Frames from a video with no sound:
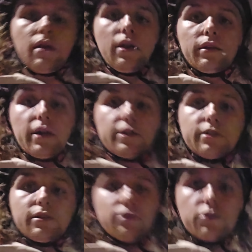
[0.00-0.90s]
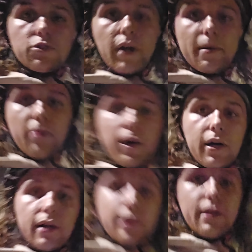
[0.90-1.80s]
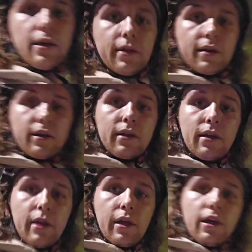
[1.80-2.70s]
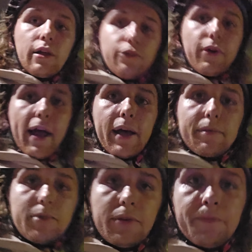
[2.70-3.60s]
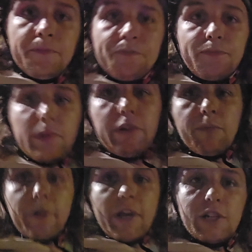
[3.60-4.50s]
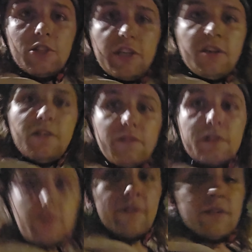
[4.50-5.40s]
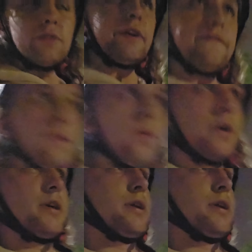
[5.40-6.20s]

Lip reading: Okay, so tripod grabbed. Little break achieved. It's 11:24.